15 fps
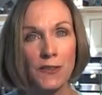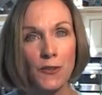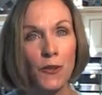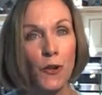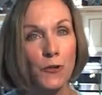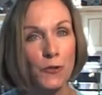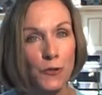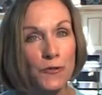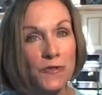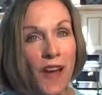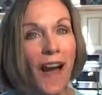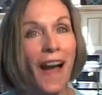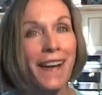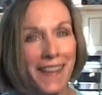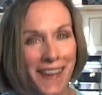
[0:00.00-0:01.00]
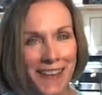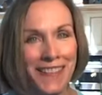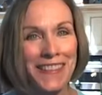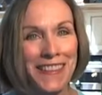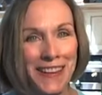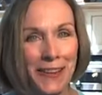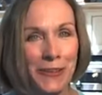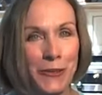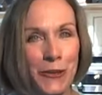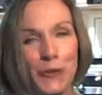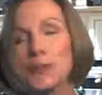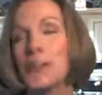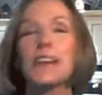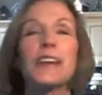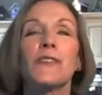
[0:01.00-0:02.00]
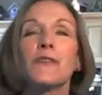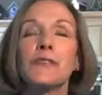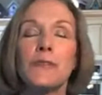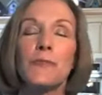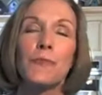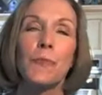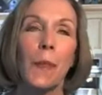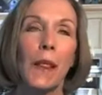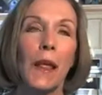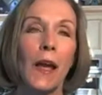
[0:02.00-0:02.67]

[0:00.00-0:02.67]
So those are not healthy alternatives.